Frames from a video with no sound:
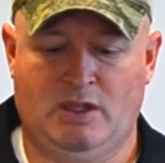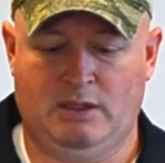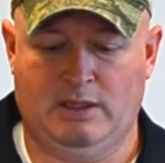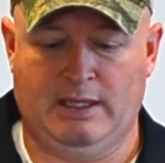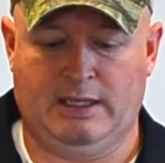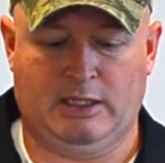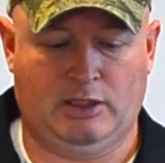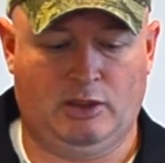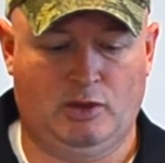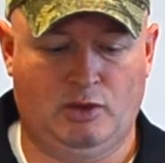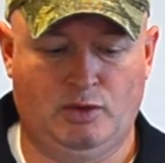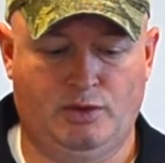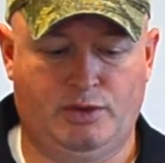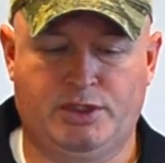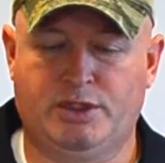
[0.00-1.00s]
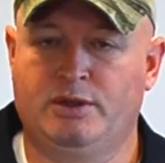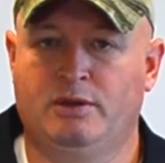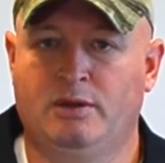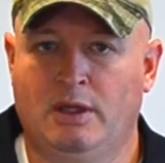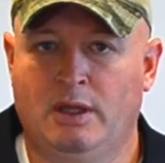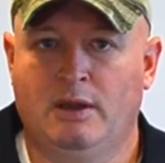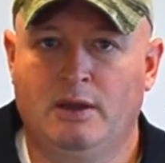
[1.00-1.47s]
And that concludes
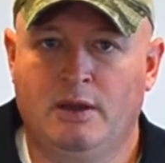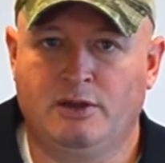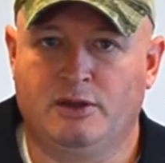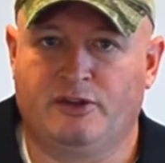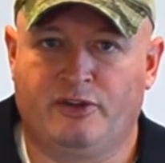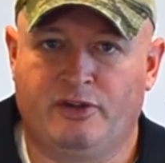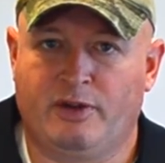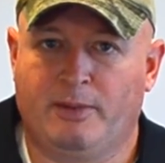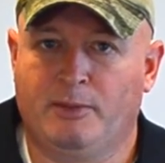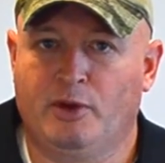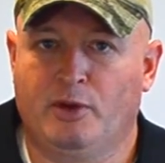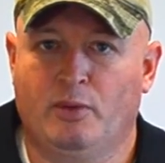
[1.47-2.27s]
disassembly